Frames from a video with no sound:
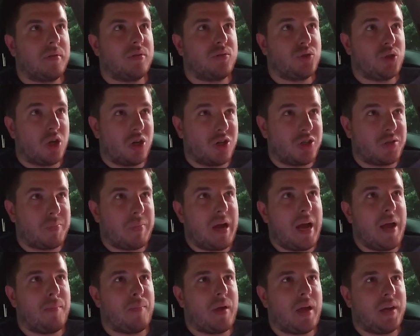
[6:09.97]
charge
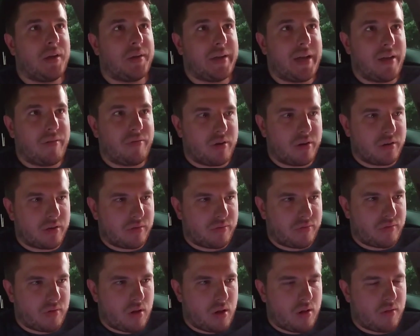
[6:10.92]
pipe, and diverter
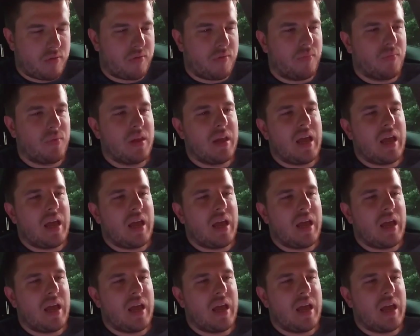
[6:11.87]
valve.